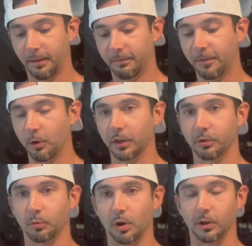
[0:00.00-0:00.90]

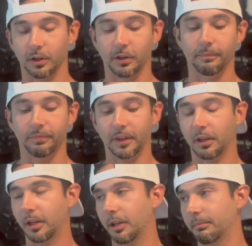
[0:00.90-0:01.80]
focus walk,
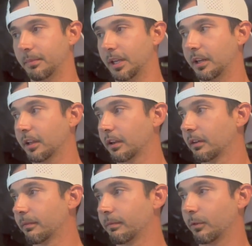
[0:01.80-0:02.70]

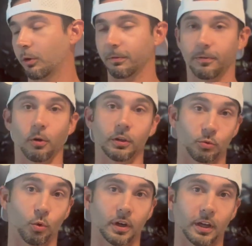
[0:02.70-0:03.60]
or focus
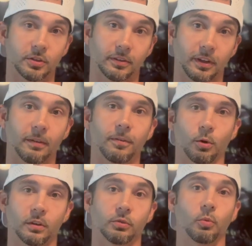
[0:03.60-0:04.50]
work, I should say,
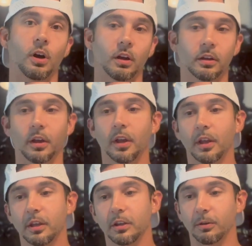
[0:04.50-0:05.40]
focus walk.
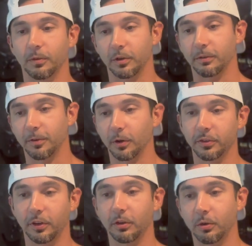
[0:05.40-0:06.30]
You know, if you want to do a focus
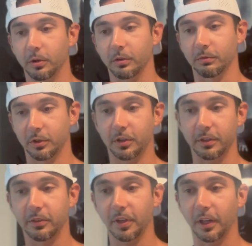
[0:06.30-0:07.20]
heel or
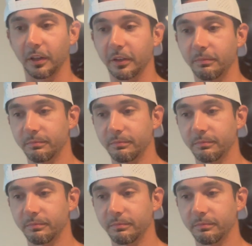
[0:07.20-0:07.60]
good solid